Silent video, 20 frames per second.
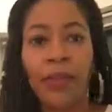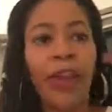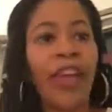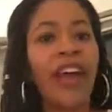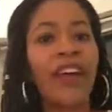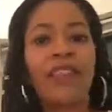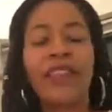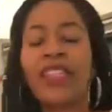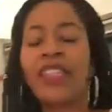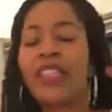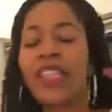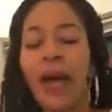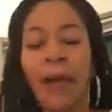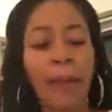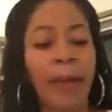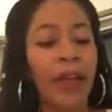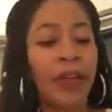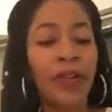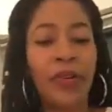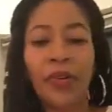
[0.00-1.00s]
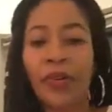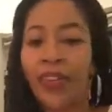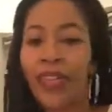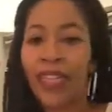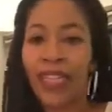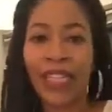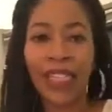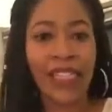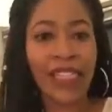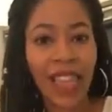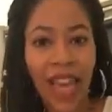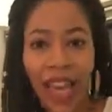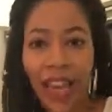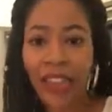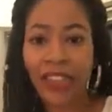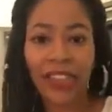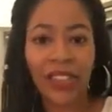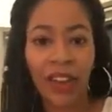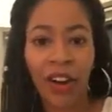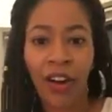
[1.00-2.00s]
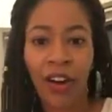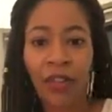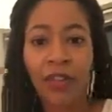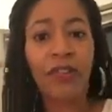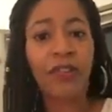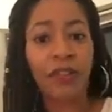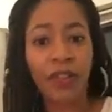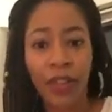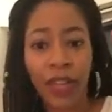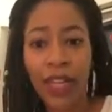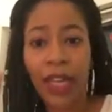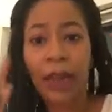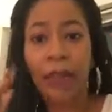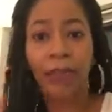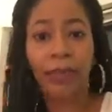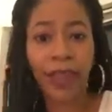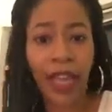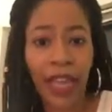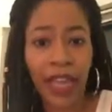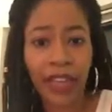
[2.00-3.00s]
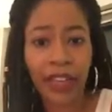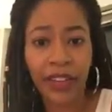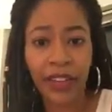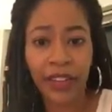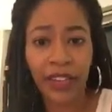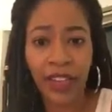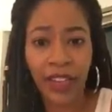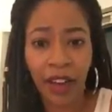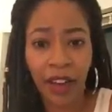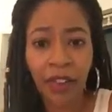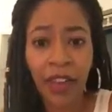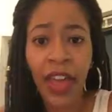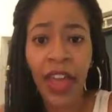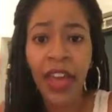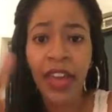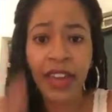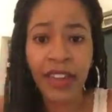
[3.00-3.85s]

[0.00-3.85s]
We have to stop ignoring these signs, y'all. You're going to keep playing yourself.